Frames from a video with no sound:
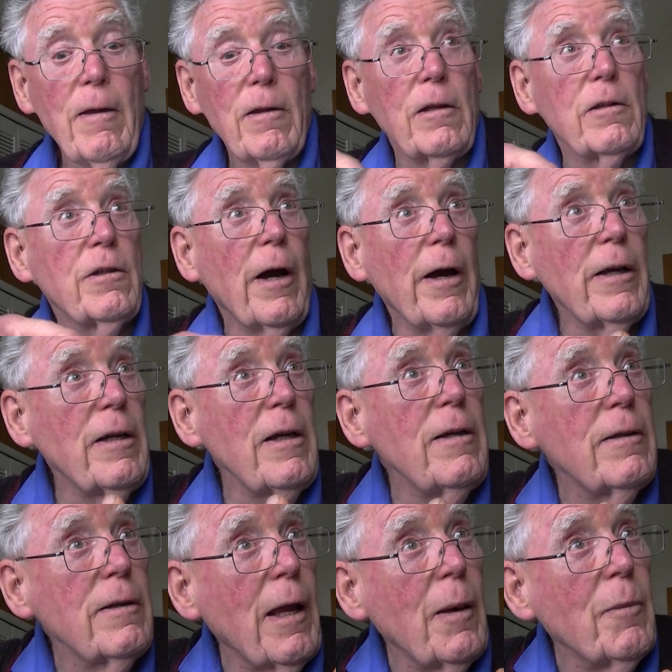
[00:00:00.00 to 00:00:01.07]
the
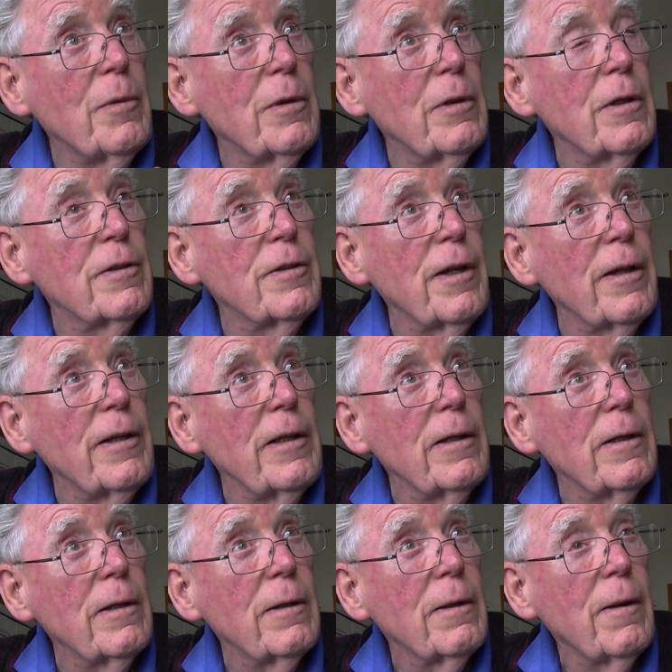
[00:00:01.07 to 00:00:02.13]
Chinese came to study
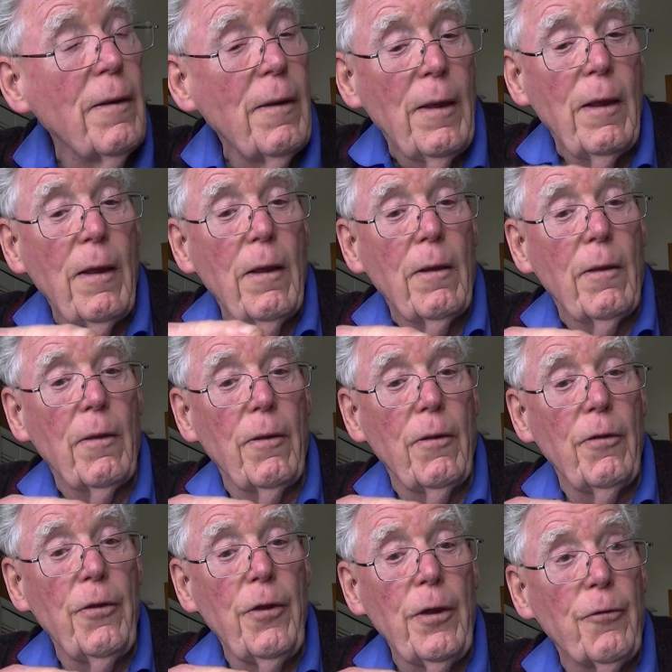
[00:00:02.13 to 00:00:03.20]
it,
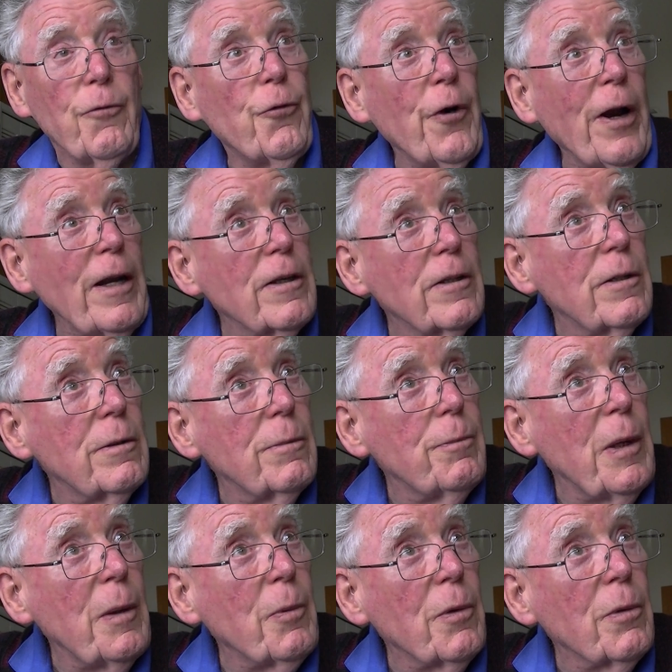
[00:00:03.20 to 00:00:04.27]
the French
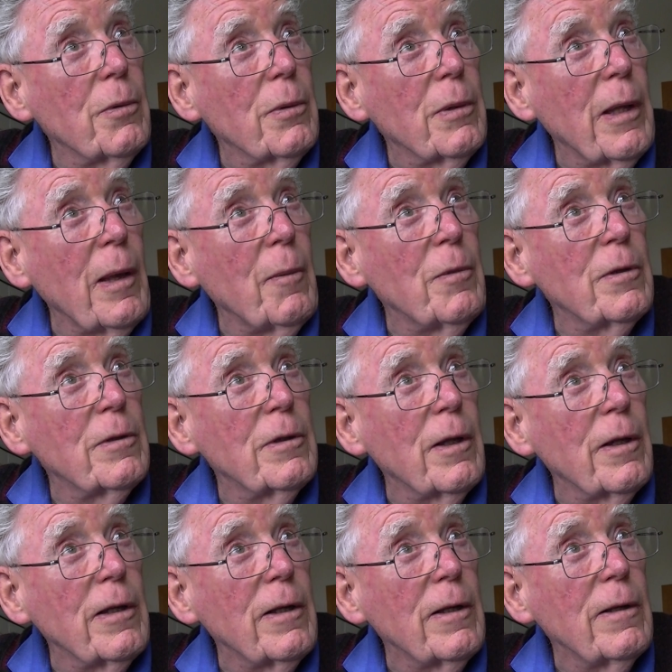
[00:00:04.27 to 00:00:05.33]
people came to
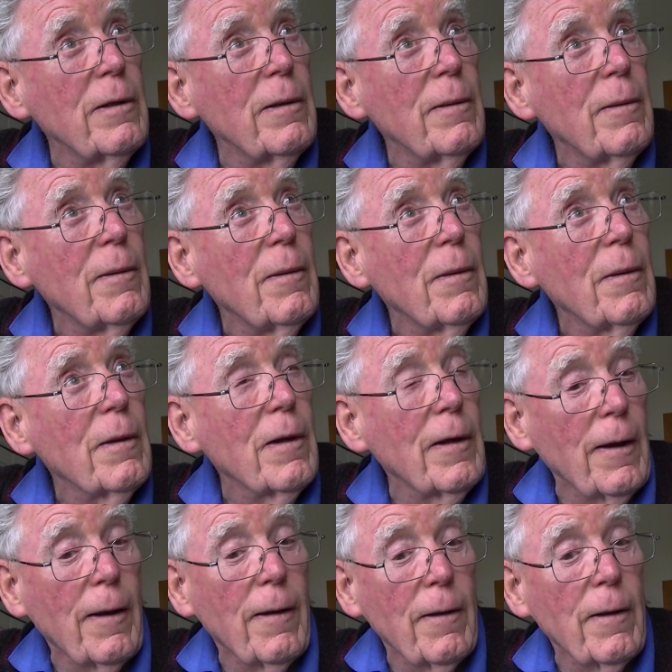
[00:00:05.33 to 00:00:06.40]
study it,
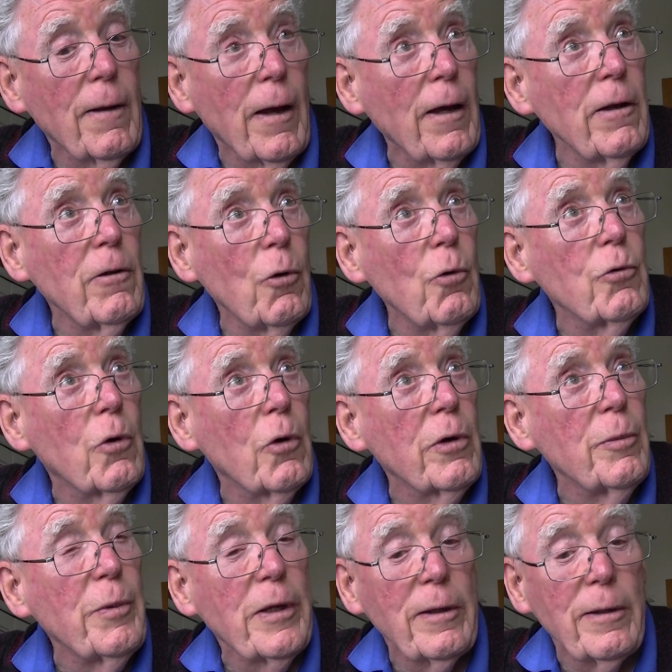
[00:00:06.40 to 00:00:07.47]
and I know
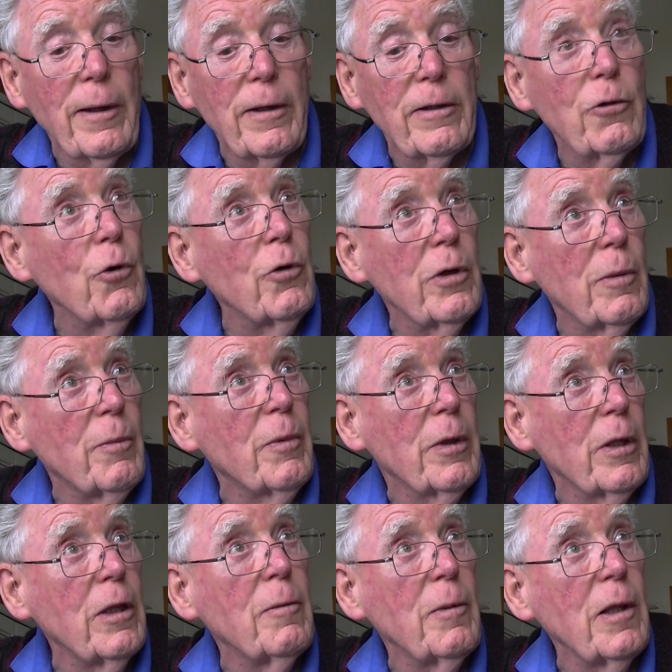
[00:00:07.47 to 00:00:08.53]
Gordon because I toured them
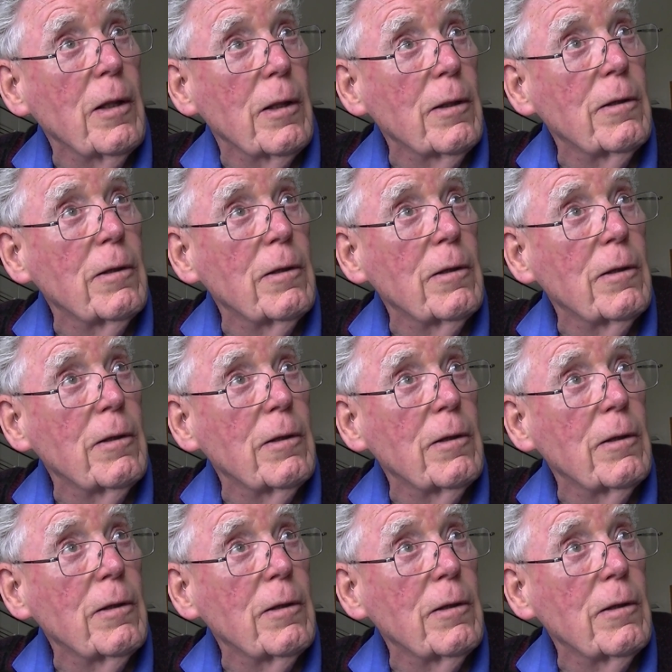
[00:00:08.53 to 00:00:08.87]
in the mill.